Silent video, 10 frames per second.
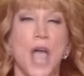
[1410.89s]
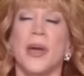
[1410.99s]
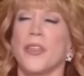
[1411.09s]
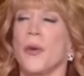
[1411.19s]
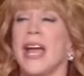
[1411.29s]

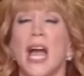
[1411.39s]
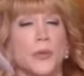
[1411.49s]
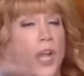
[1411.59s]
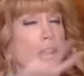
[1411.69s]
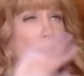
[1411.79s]
And by the way,
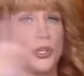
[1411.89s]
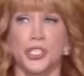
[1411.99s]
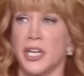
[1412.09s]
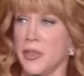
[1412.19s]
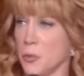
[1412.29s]
I'm calling
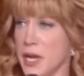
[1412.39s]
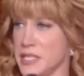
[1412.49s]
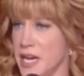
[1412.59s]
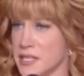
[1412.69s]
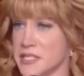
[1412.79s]
bullshit on the
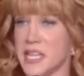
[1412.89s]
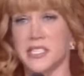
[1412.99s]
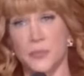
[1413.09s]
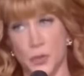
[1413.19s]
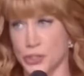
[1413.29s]
red dots.
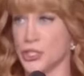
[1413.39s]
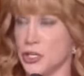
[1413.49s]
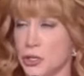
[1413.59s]
That's some bullshit.